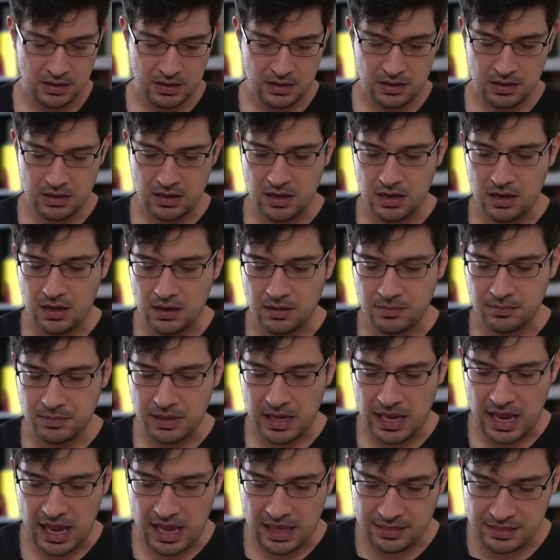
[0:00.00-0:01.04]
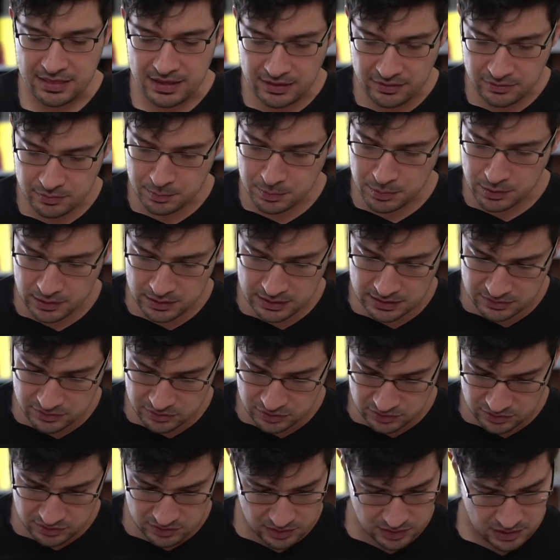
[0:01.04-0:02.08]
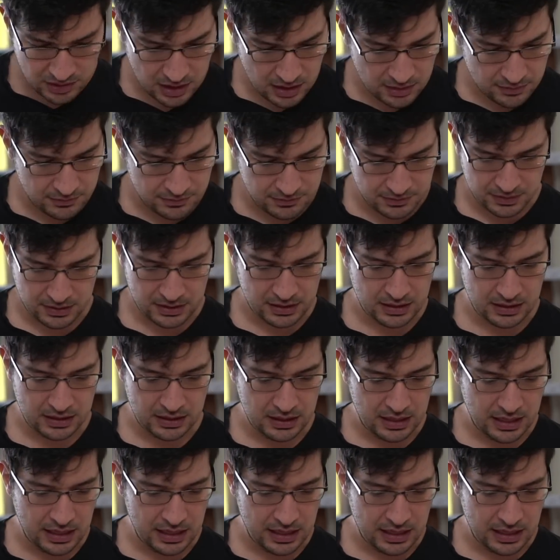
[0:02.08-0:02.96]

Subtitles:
And this book is just lovely.